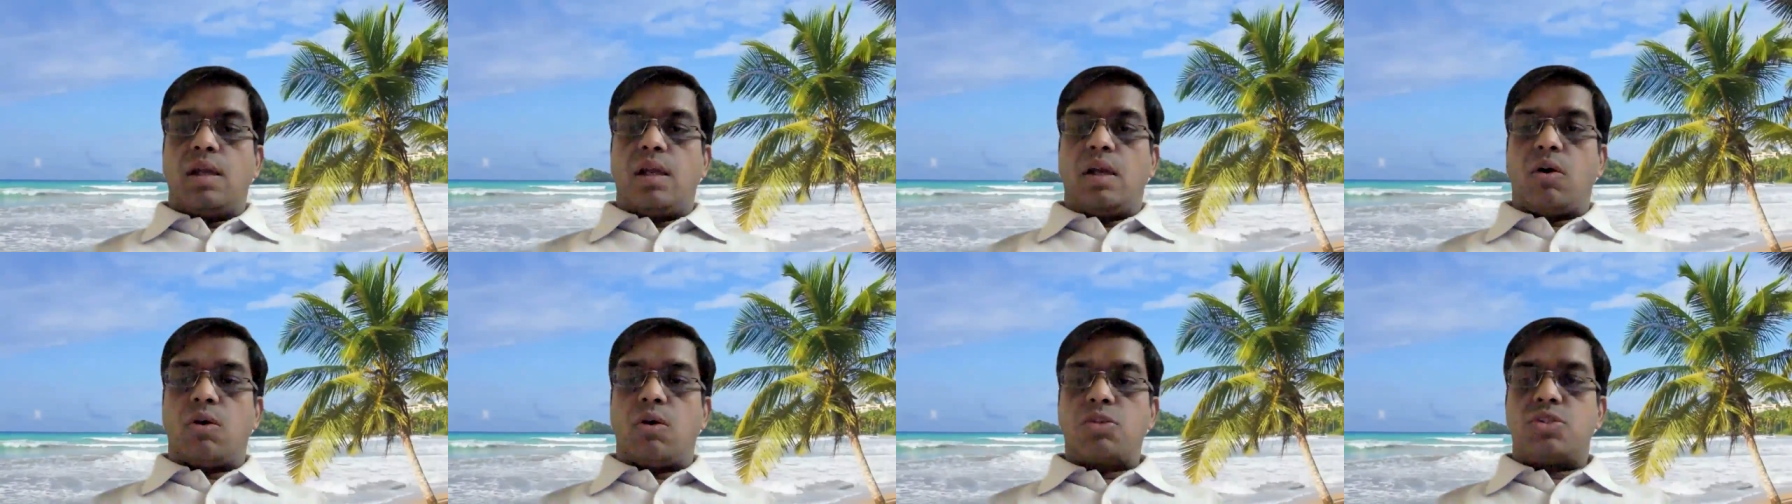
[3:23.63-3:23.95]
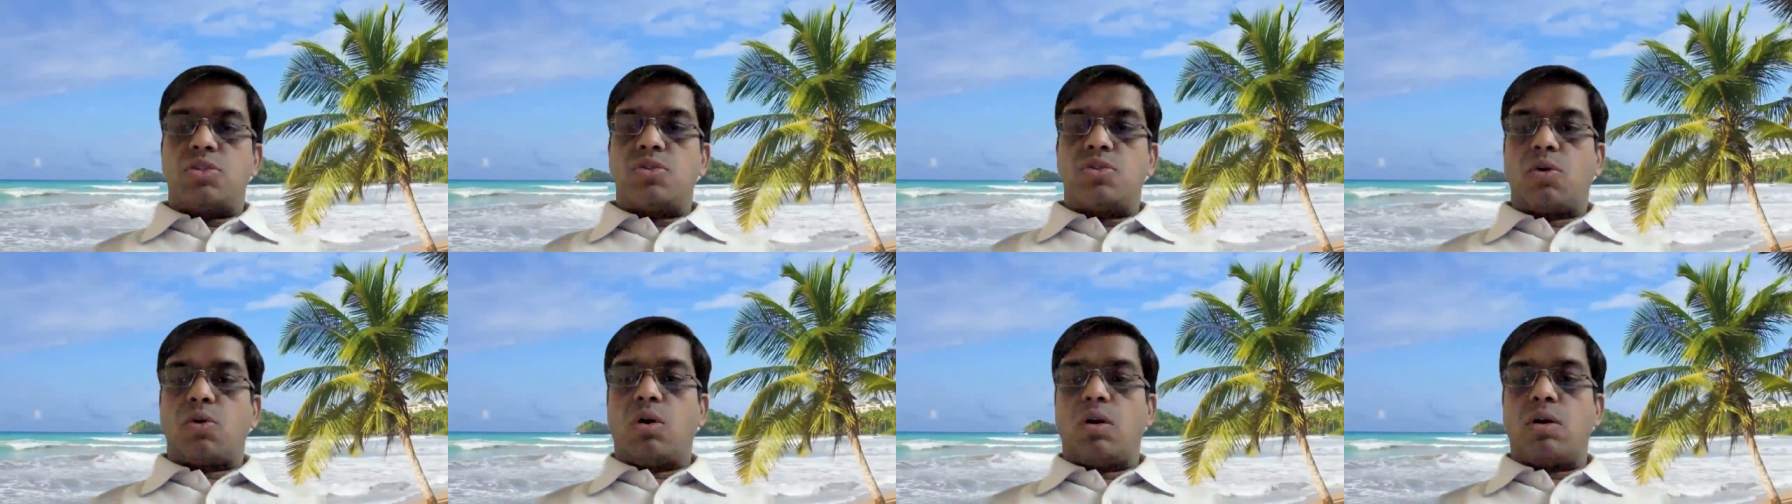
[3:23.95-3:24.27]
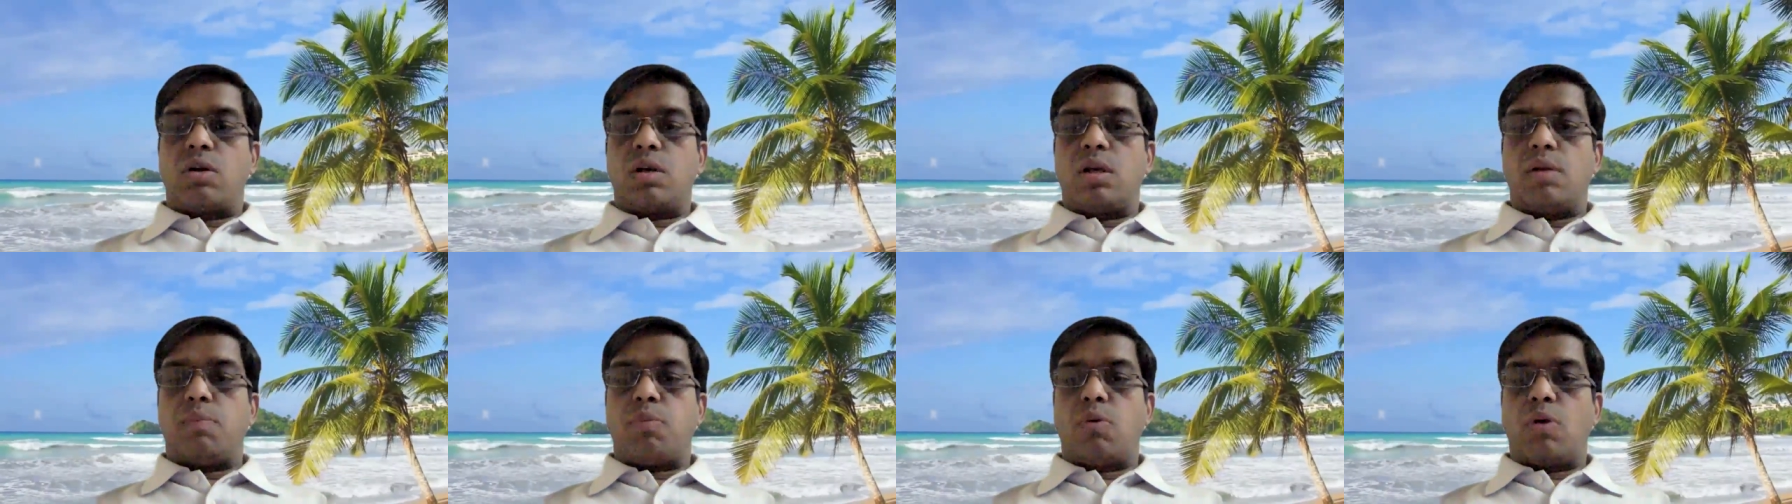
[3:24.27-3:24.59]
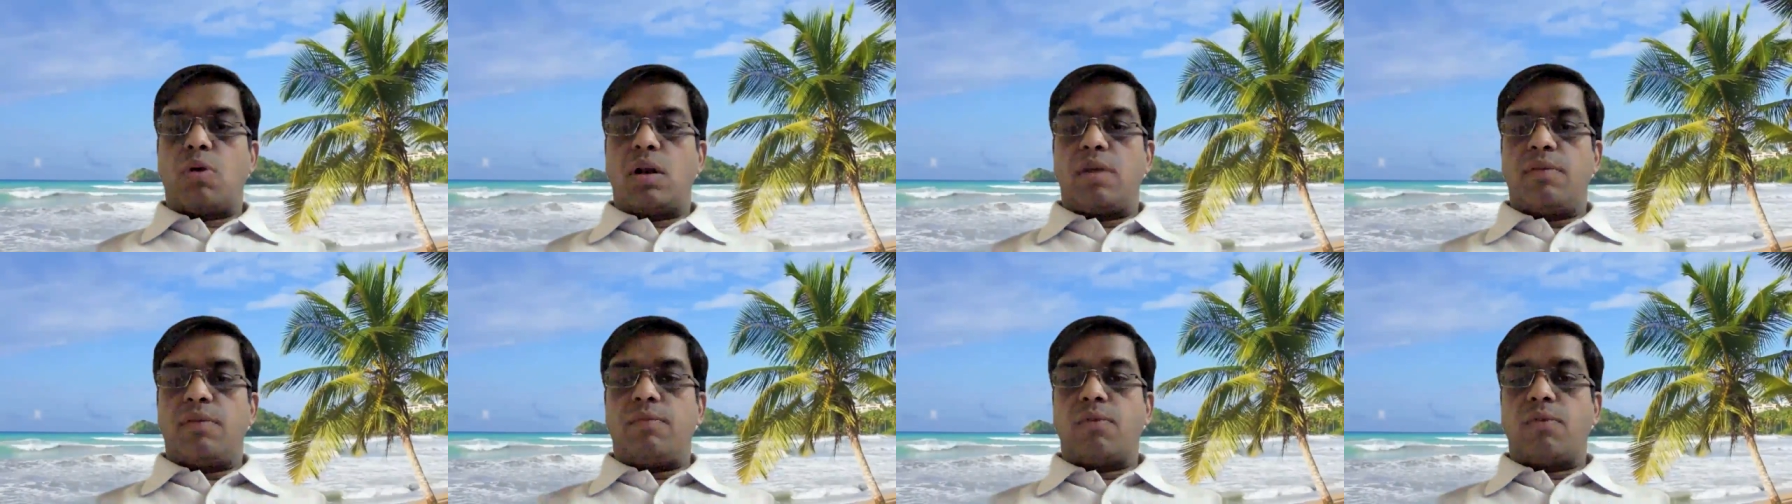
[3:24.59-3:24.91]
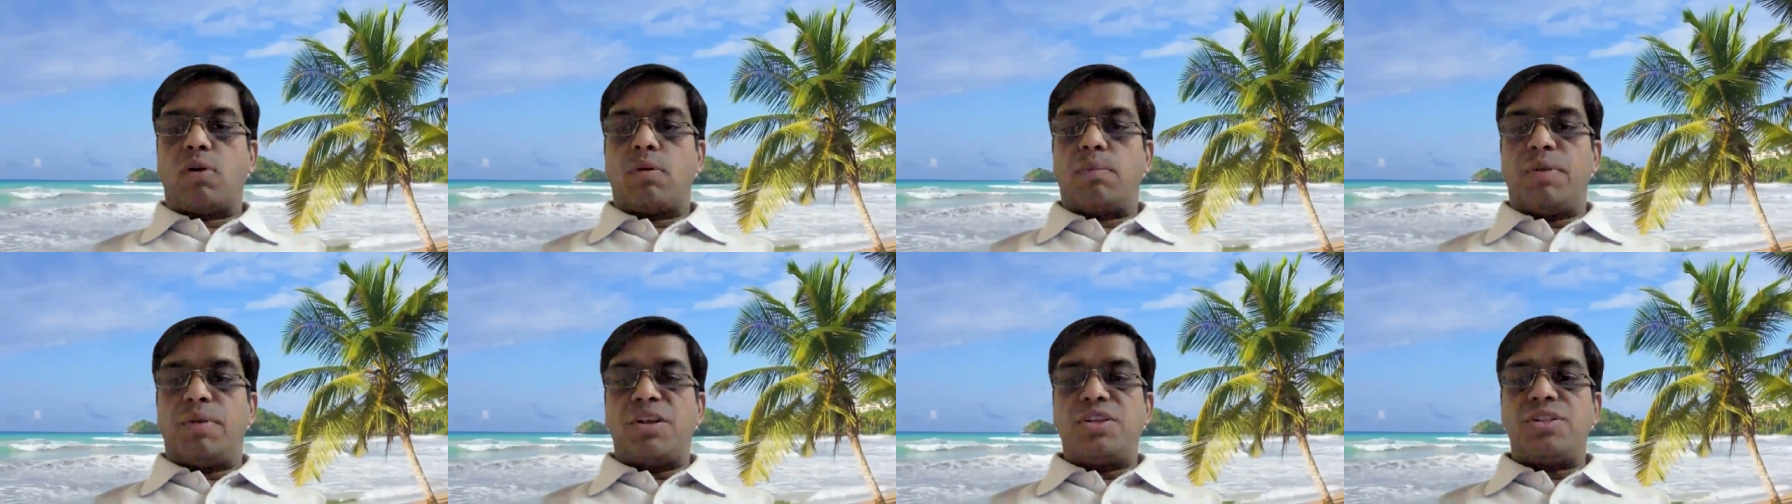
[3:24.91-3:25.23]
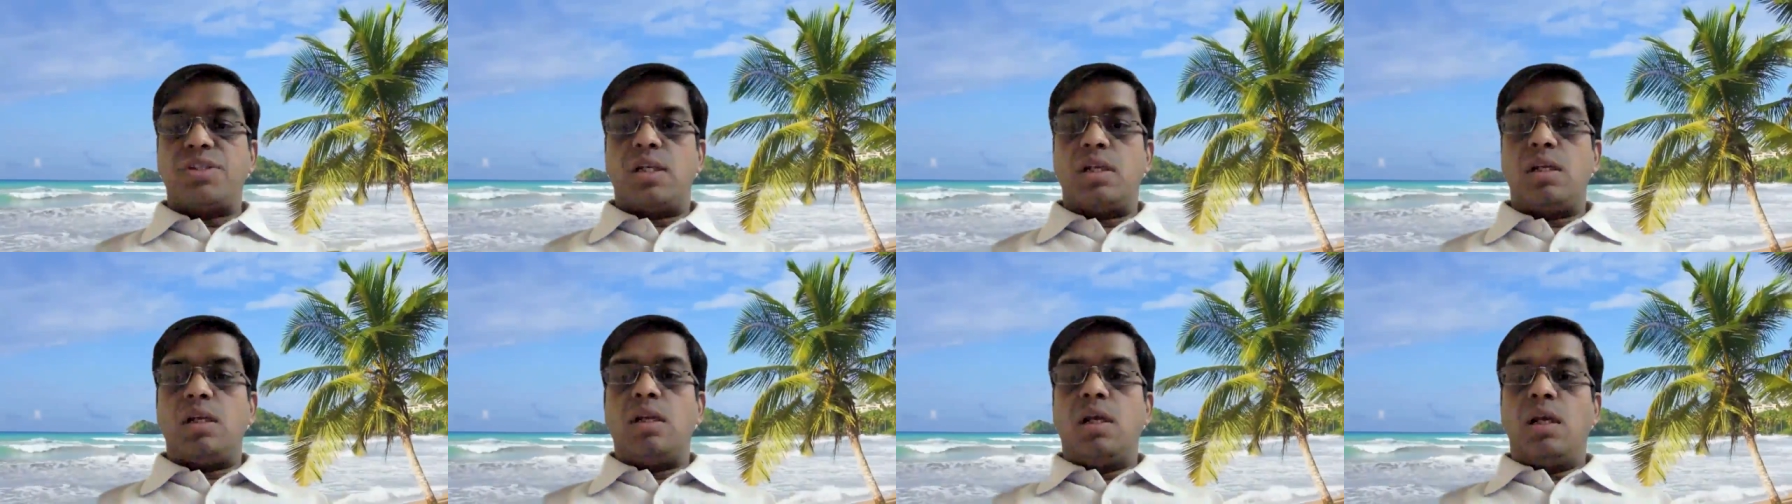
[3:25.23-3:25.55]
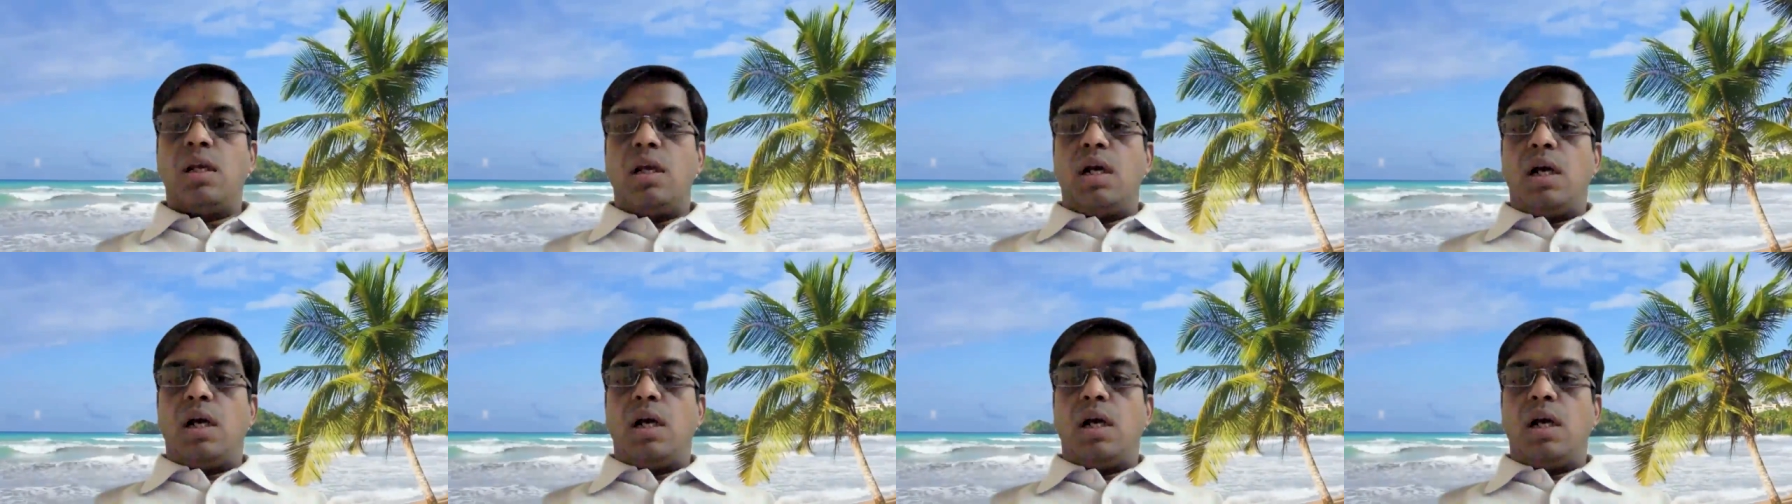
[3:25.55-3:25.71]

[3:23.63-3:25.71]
osteochondral body formation,